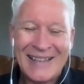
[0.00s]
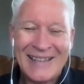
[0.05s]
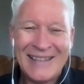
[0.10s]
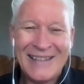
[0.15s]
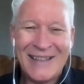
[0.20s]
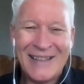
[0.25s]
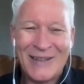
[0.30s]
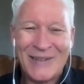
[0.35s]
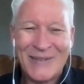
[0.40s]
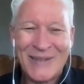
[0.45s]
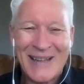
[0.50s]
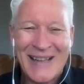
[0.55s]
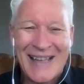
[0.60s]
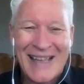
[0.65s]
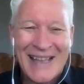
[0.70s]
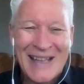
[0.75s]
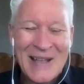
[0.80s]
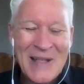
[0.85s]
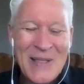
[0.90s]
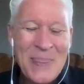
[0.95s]
No
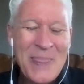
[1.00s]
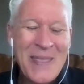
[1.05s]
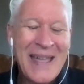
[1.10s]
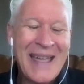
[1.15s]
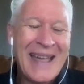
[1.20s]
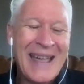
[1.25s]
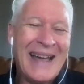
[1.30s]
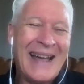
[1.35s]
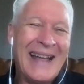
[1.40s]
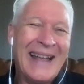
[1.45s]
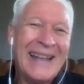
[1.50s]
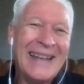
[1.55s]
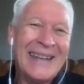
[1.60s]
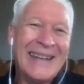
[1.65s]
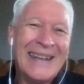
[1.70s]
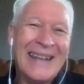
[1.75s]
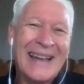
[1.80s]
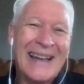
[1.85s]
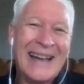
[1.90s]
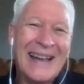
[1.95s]
way.
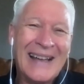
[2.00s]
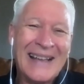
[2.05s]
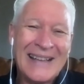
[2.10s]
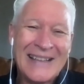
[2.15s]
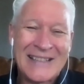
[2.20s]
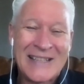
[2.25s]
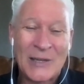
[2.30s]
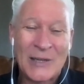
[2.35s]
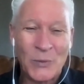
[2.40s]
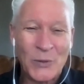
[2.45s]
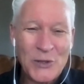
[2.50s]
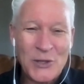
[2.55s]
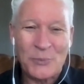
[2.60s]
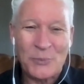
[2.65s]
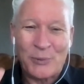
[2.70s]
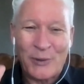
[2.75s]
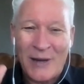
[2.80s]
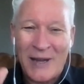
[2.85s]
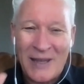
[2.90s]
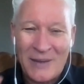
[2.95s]
And he said, would you
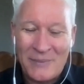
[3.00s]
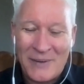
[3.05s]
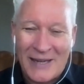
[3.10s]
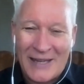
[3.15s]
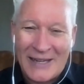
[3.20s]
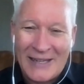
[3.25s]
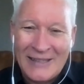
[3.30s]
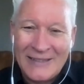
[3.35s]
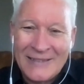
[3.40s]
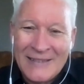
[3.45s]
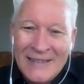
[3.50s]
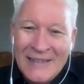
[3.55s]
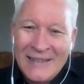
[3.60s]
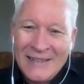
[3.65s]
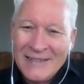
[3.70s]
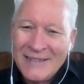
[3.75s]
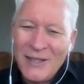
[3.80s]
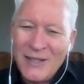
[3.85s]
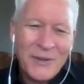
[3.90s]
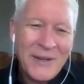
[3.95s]
pray about it?
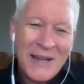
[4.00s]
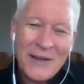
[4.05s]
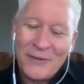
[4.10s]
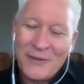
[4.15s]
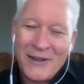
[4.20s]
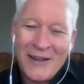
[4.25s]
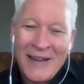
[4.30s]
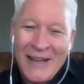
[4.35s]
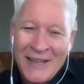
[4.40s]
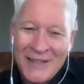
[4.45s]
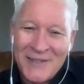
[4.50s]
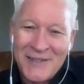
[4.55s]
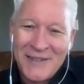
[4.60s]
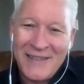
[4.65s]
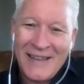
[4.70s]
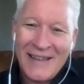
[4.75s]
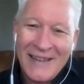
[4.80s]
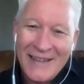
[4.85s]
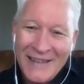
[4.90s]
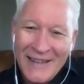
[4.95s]
Don't ever answer
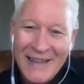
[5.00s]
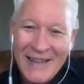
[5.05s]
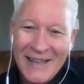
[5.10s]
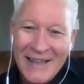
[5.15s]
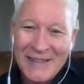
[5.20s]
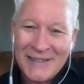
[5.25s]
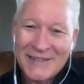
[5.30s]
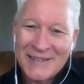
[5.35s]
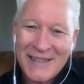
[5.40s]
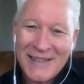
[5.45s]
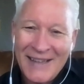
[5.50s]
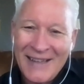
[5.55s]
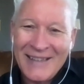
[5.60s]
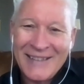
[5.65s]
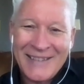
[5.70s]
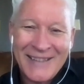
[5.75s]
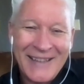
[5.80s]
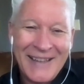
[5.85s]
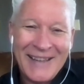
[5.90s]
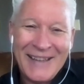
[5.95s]
that yes.
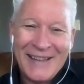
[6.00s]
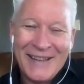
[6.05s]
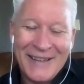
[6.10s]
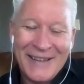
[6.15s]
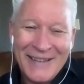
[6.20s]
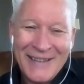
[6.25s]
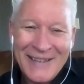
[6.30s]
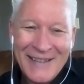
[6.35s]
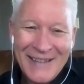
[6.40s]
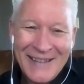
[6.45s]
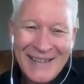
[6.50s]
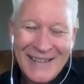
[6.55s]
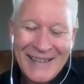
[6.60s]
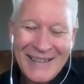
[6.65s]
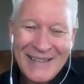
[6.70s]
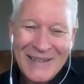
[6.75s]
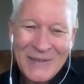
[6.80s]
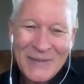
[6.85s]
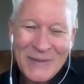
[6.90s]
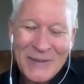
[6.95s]
I tell you.
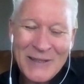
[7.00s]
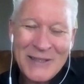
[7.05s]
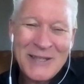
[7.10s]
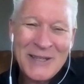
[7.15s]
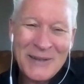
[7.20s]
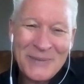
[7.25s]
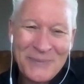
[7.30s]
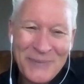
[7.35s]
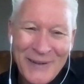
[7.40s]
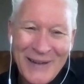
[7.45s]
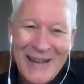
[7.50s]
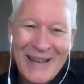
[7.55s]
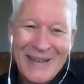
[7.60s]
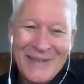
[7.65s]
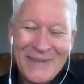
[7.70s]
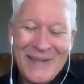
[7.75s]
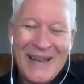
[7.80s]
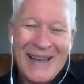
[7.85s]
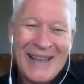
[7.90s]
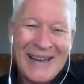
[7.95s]
Would you pray
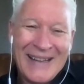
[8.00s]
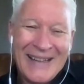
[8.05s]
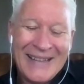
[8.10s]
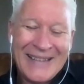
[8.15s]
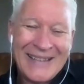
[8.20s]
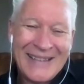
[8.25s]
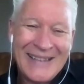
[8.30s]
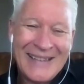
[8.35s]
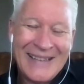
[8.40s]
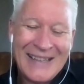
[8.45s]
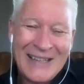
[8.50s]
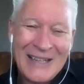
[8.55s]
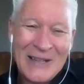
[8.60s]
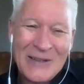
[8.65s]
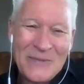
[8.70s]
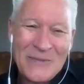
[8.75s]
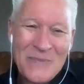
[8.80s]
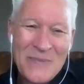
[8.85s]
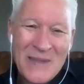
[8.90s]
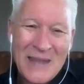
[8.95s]
about it?
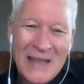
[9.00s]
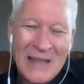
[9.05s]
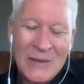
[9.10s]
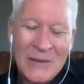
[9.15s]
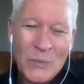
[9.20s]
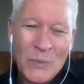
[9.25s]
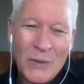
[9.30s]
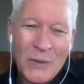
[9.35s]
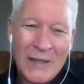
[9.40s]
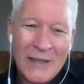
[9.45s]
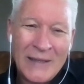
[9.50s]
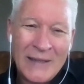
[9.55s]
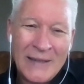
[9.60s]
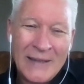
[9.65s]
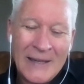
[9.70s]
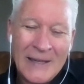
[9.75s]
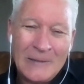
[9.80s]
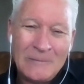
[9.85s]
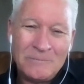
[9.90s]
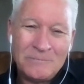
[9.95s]
And
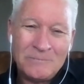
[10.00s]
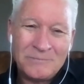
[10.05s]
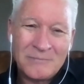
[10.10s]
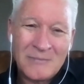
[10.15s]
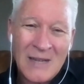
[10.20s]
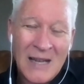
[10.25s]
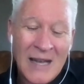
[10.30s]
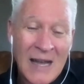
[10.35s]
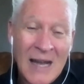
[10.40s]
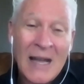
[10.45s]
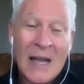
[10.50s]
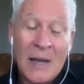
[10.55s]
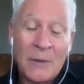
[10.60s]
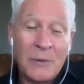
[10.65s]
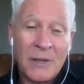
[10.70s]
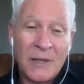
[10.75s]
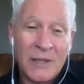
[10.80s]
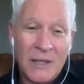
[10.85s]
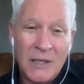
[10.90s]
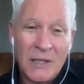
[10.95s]
when I
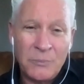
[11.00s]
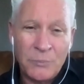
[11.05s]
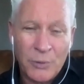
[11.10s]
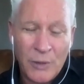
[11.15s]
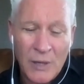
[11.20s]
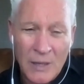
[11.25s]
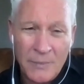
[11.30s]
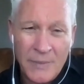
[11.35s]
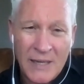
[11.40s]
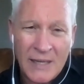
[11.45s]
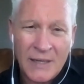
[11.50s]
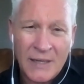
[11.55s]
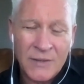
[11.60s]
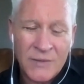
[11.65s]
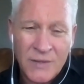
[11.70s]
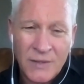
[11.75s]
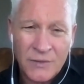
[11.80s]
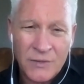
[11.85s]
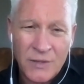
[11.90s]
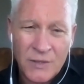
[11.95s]
really didn't pray about it
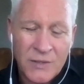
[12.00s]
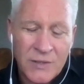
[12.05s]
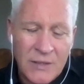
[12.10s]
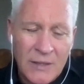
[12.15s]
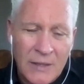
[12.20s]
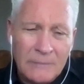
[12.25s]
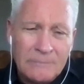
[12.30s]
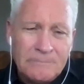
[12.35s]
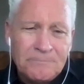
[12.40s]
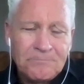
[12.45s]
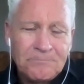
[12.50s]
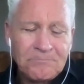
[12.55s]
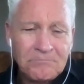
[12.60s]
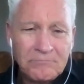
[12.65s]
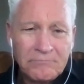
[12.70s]
until just a